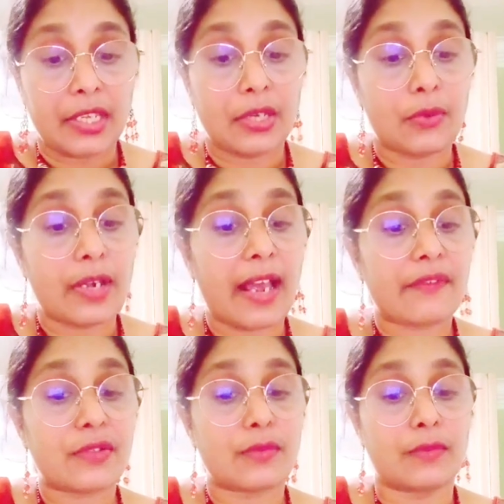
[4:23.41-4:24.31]
You don't
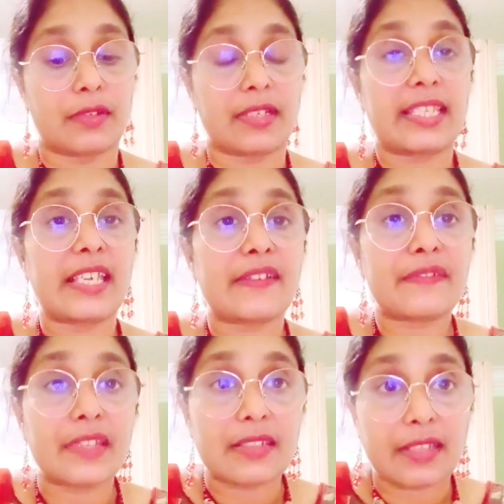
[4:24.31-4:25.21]
have to
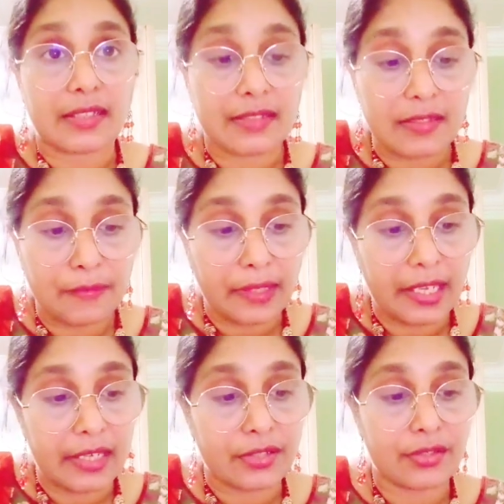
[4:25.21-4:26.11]
give the
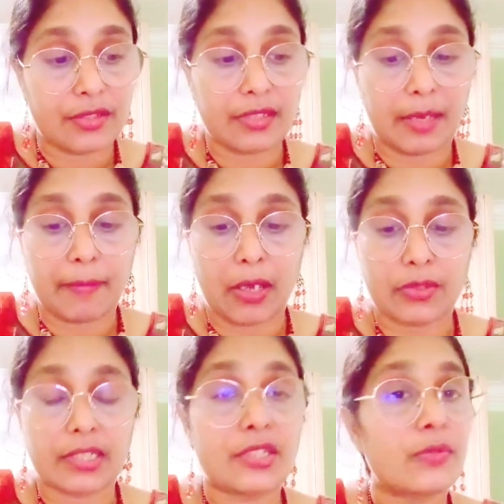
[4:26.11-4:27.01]
justification
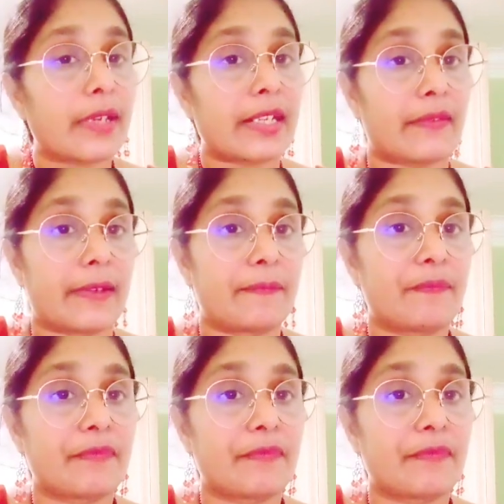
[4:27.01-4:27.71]
about it to anyone.